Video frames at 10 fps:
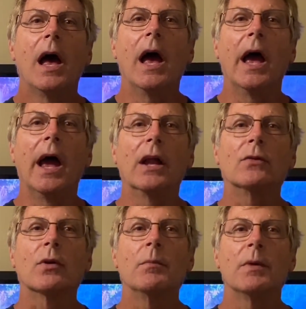And
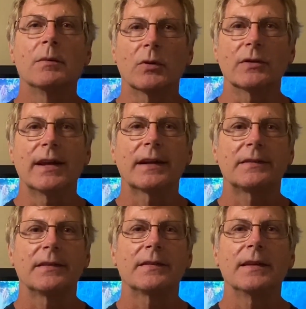remember,
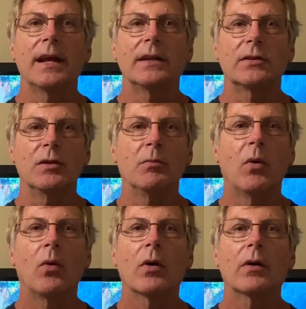Texas Snakes and
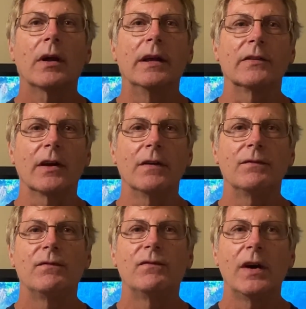More is a
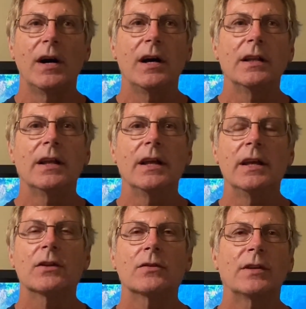fun
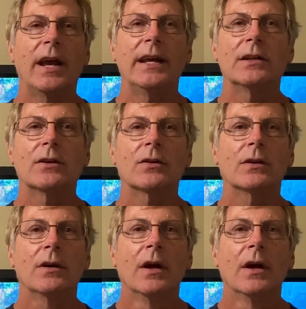entertainer,